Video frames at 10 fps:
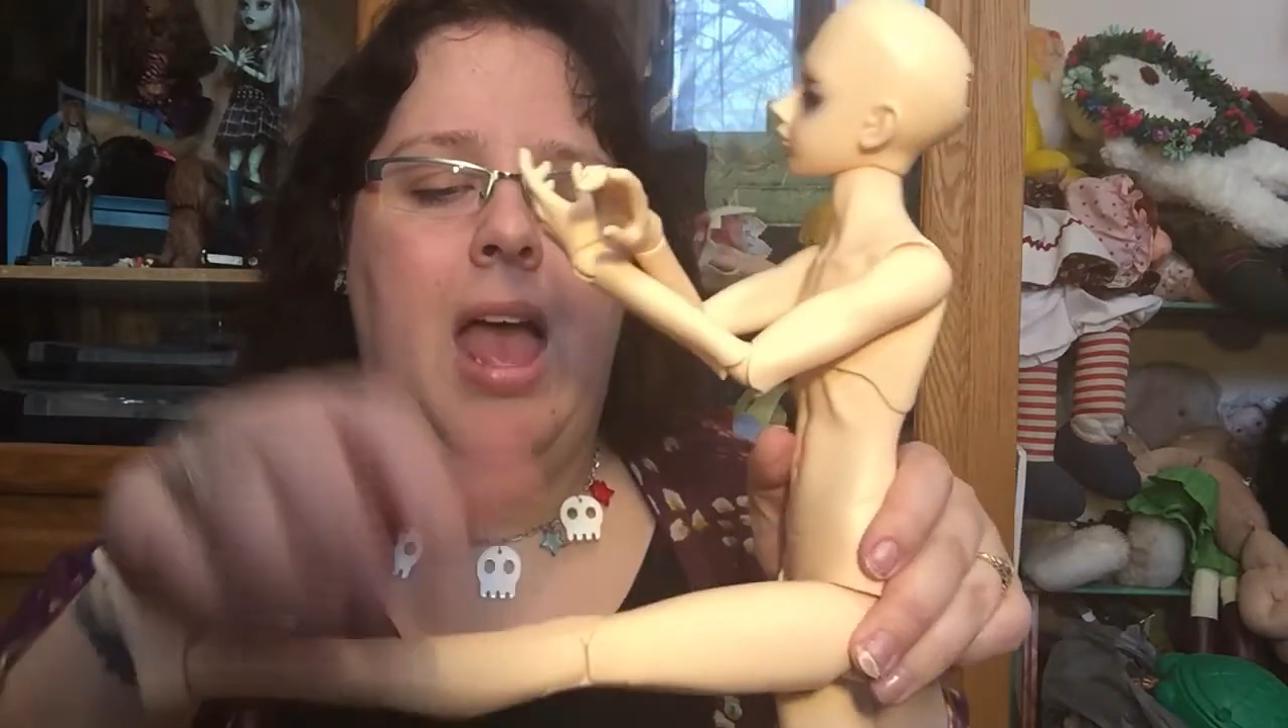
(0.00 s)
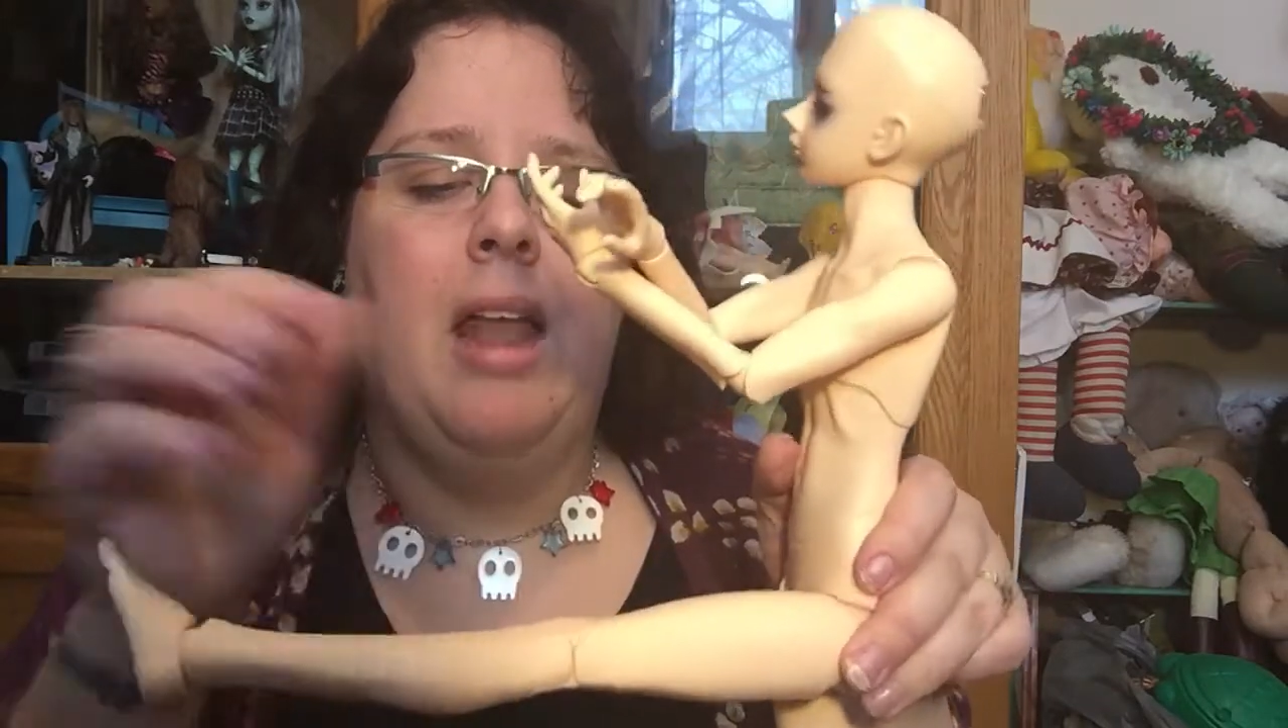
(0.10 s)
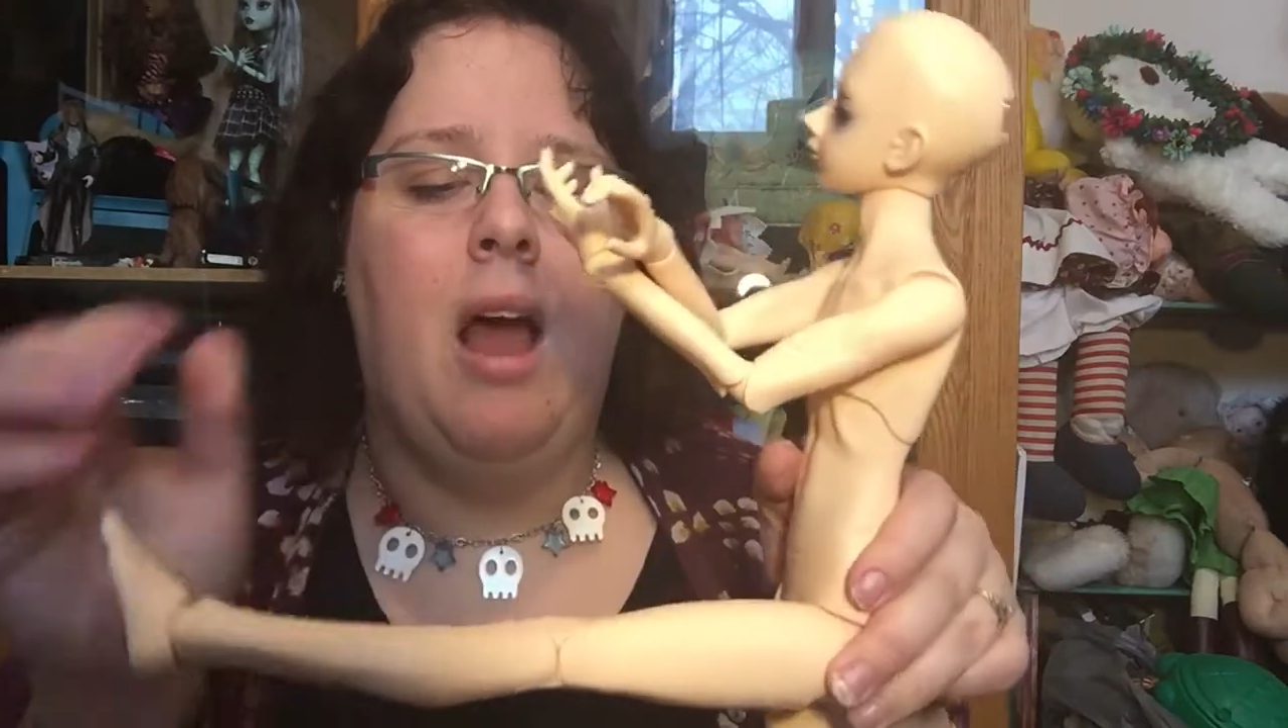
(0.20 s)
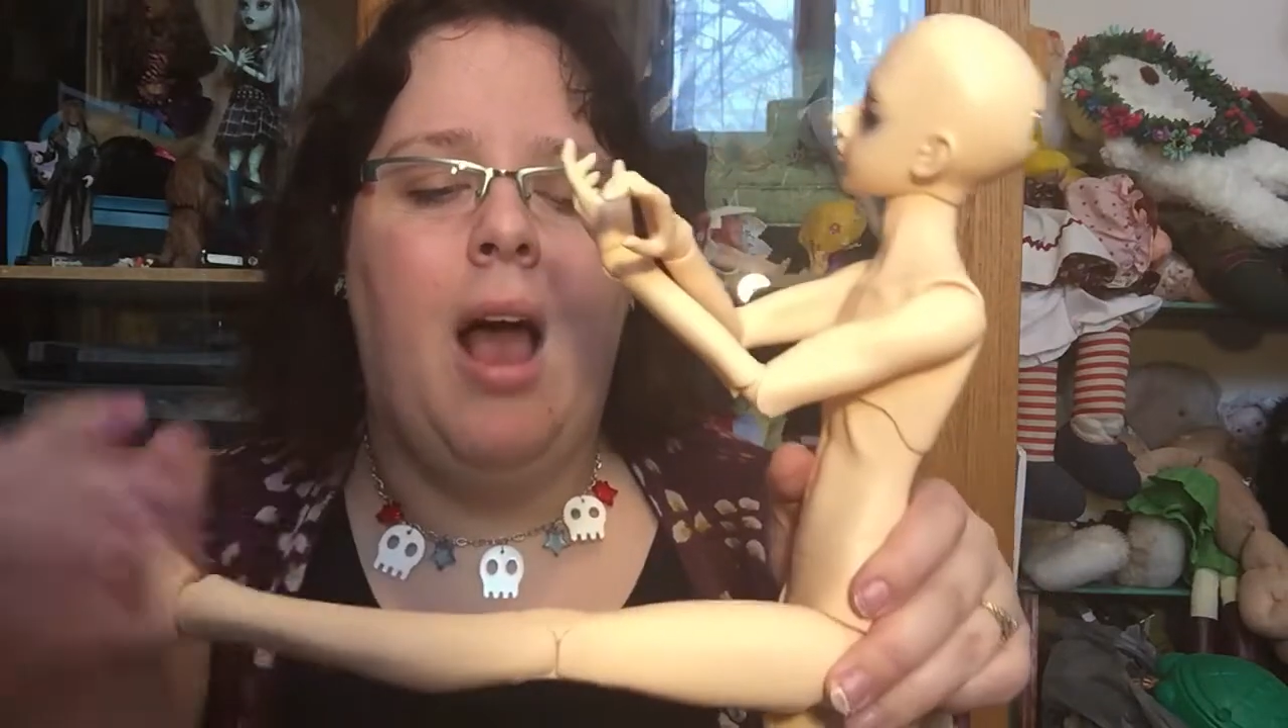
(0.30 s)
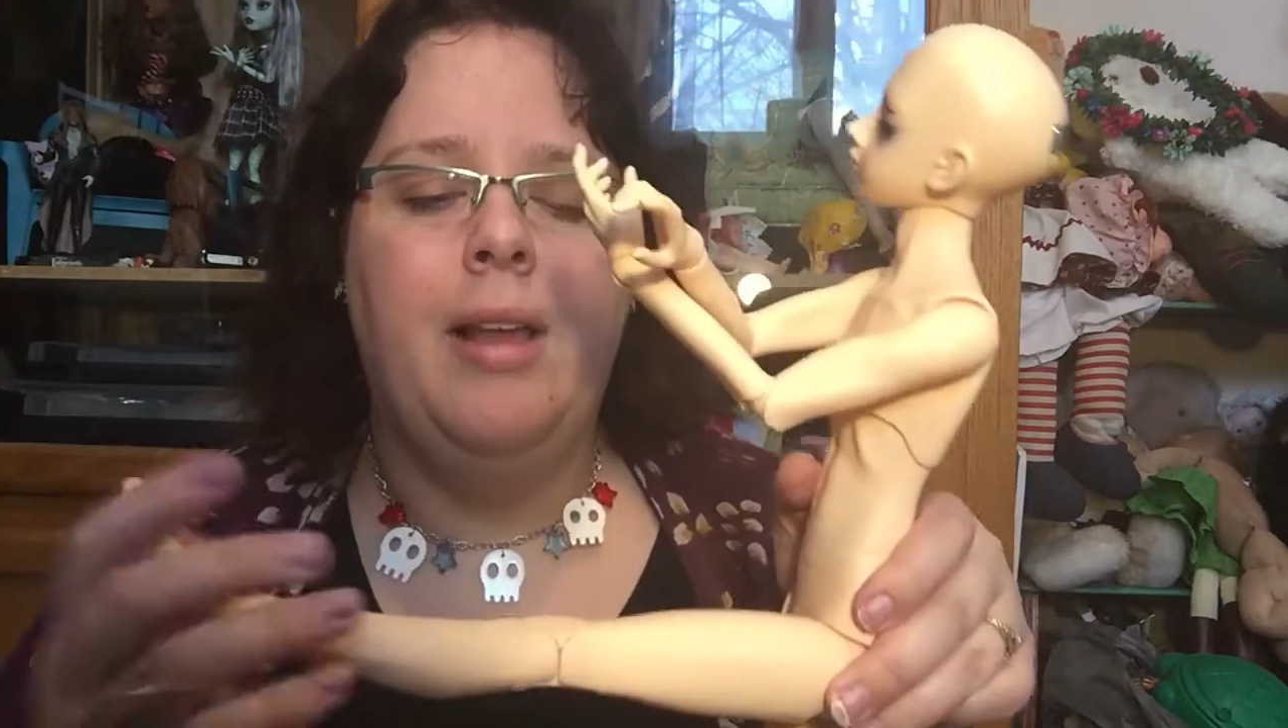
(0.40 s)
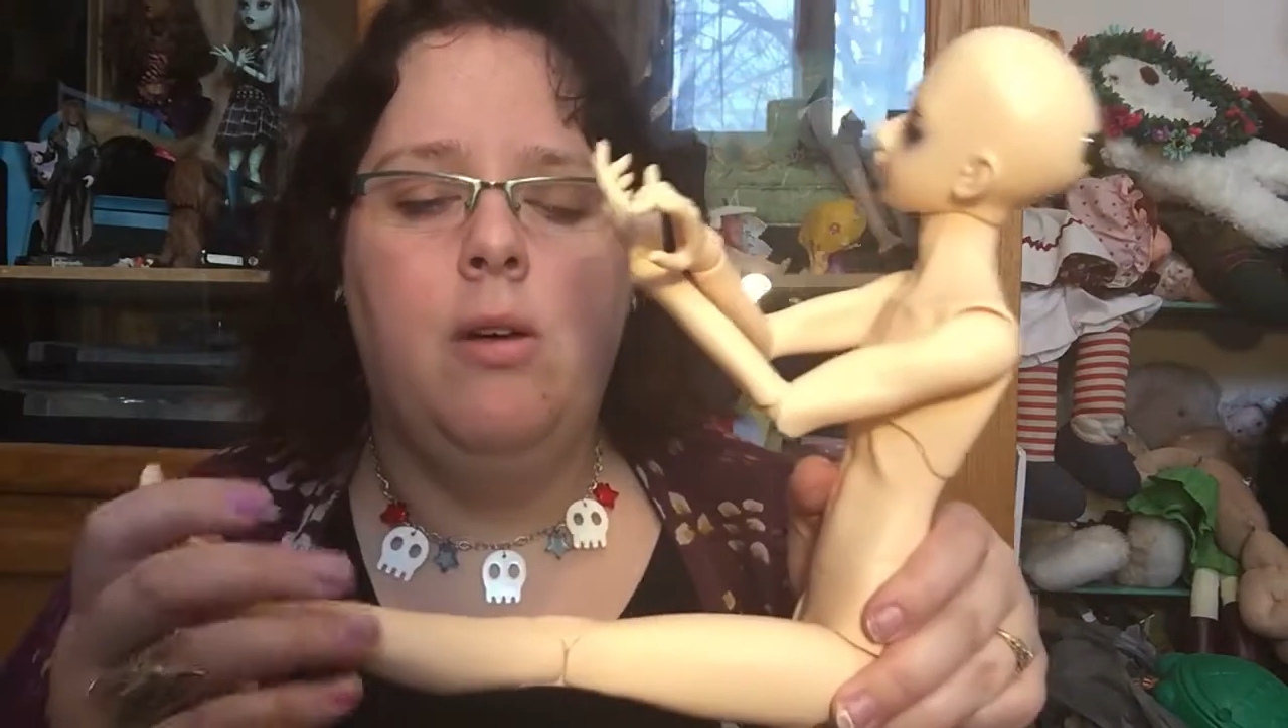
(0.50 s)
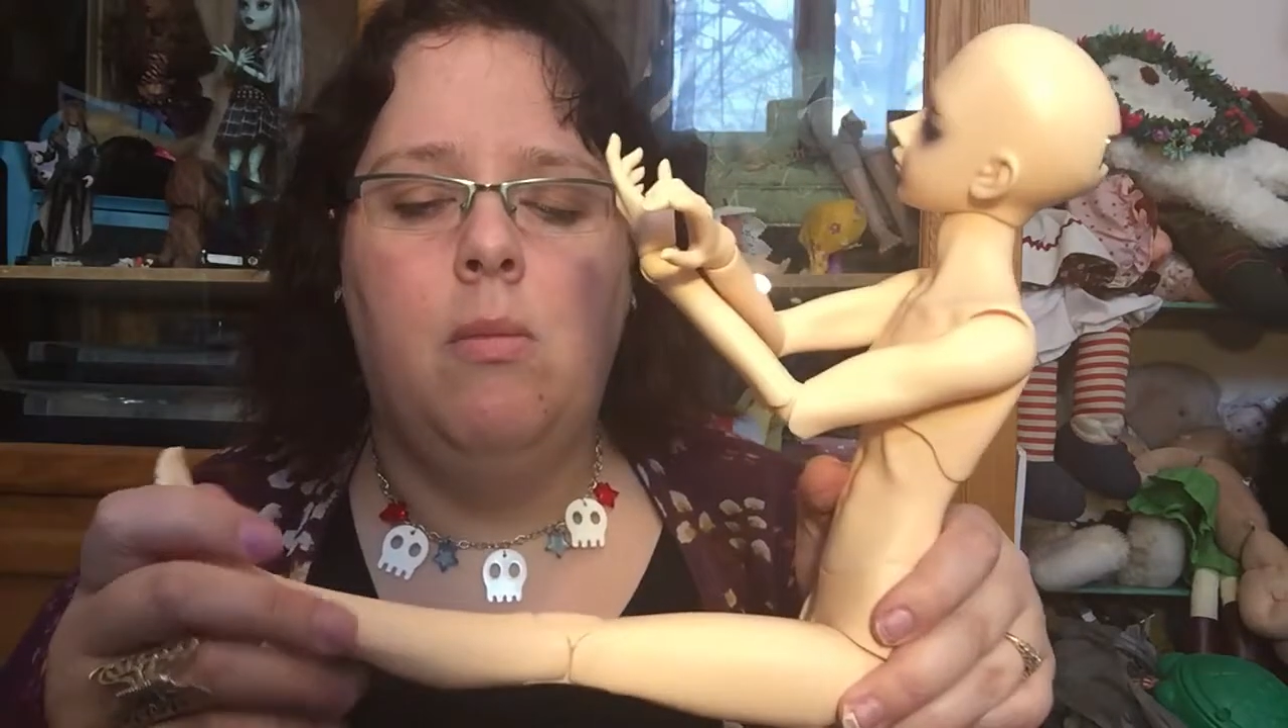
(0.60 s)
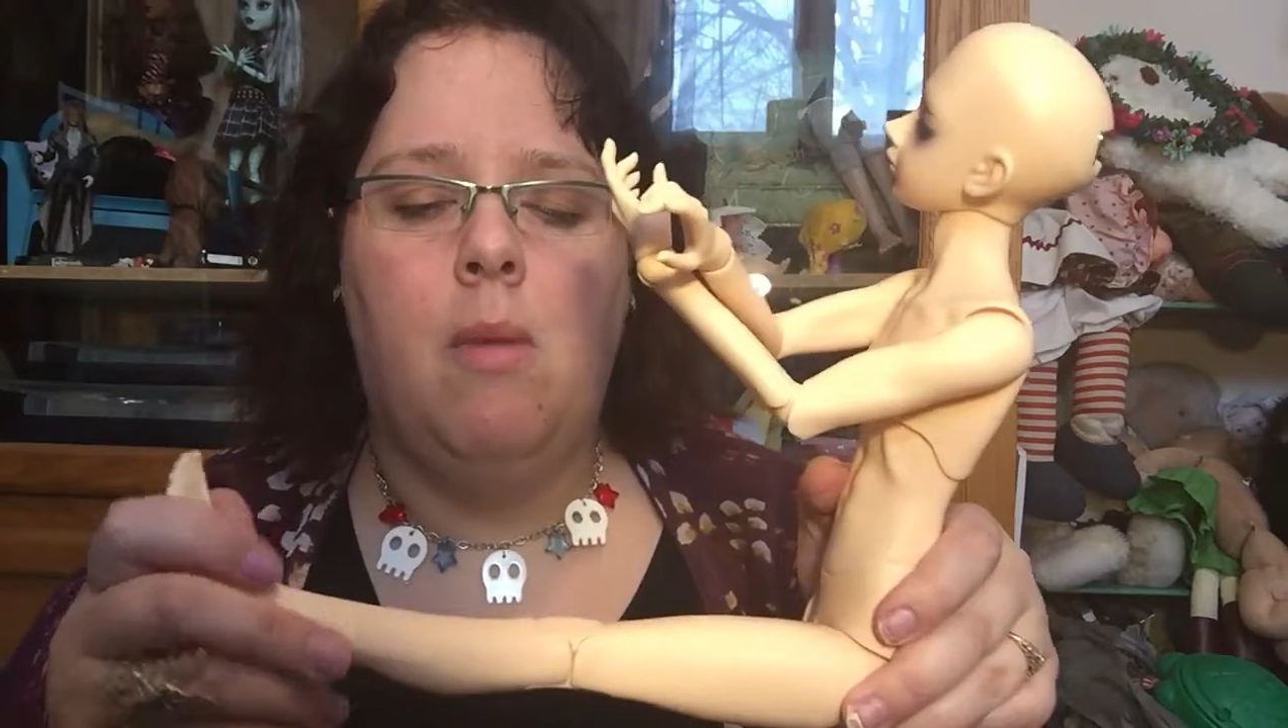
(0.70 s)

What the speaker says: And I don't